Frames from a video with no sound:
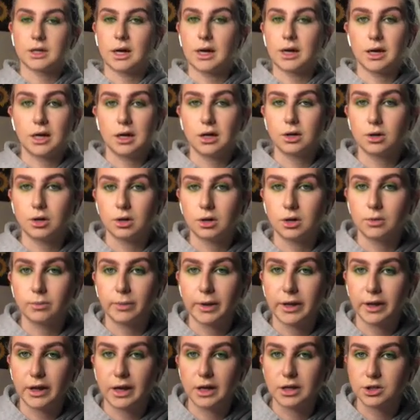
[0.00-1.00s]
I hate curling
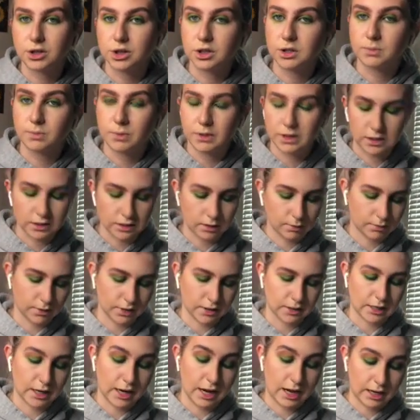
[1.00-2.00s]
my lashes, but it's something
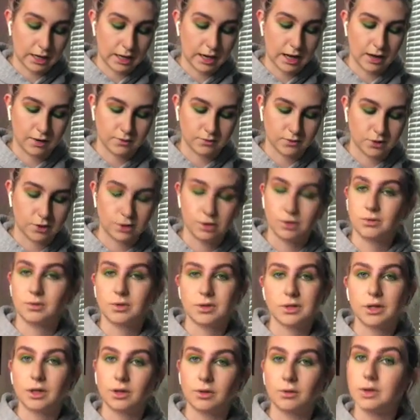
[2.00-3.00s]
that I have to do
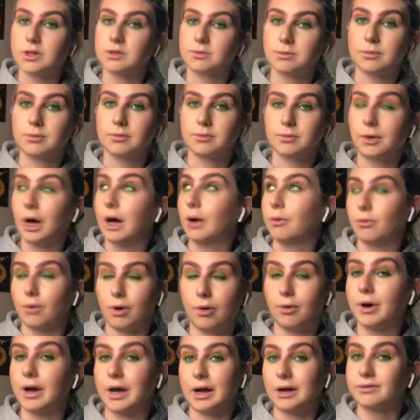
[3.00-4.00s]
because otherwise I
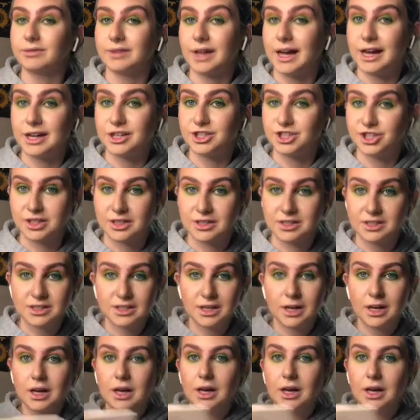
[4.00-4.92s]
won't have lashes.